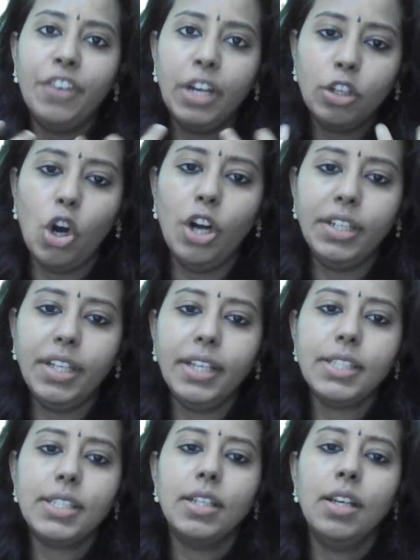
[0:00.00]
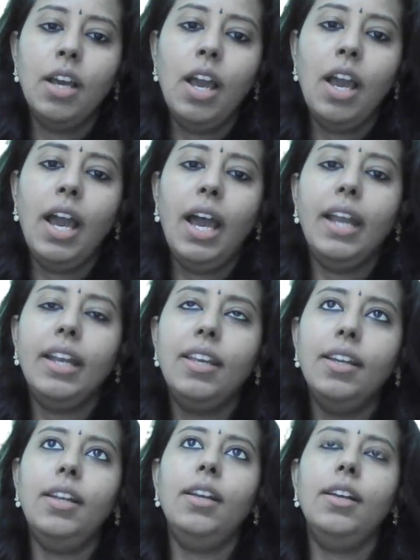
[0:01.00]
different context, and
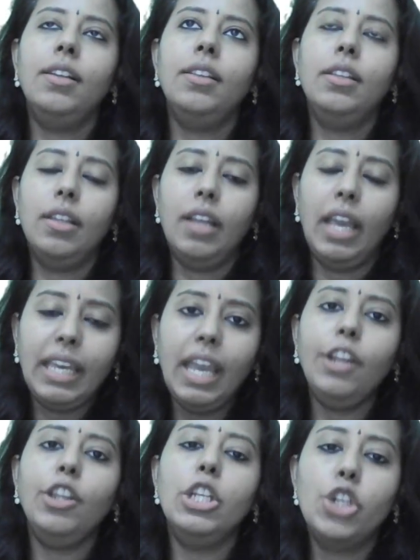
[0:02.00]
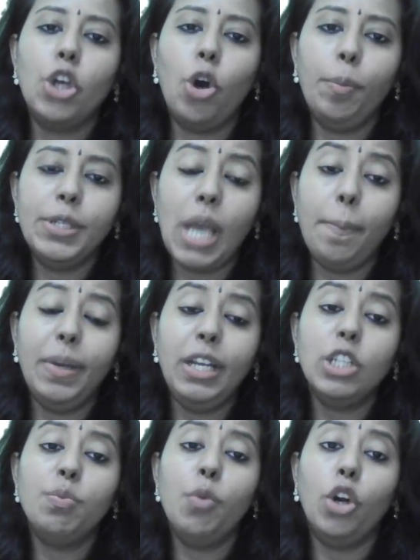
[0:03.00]
here again the
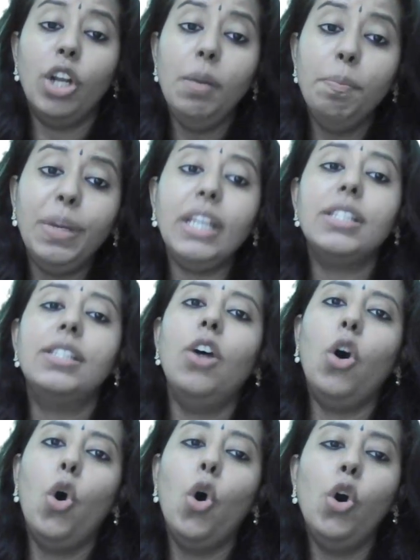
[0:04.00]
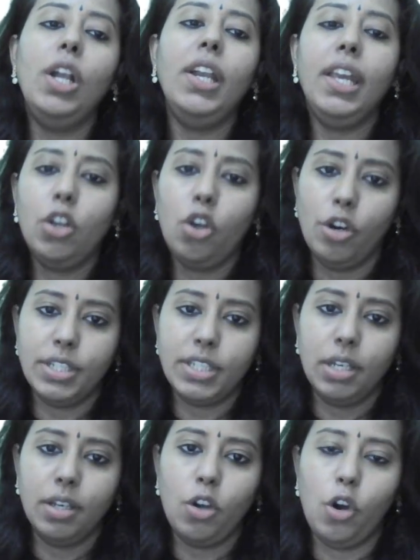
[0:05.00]
Japanese model brings the holding
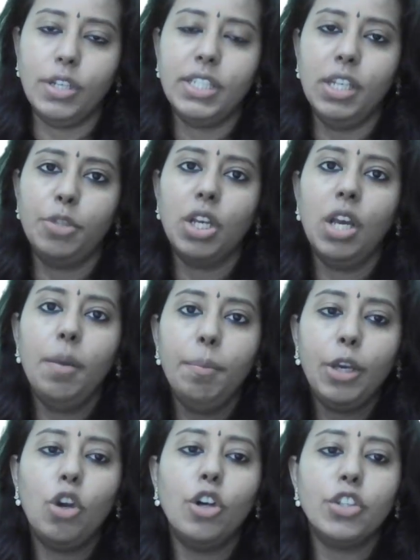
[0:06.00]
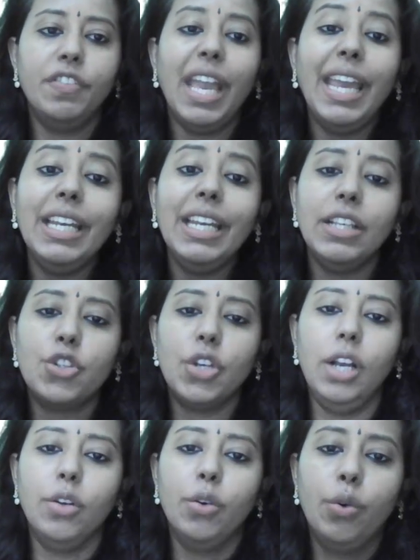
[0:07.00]
concept because of the
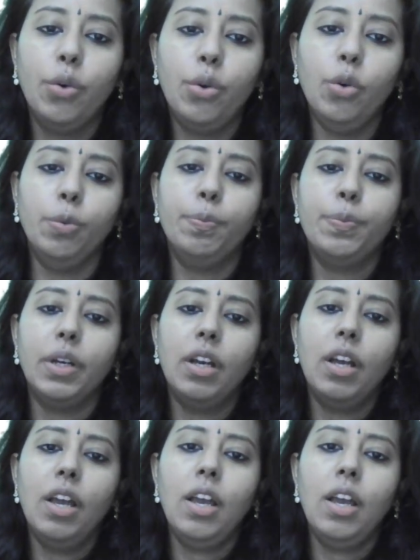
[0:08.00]
industrial group.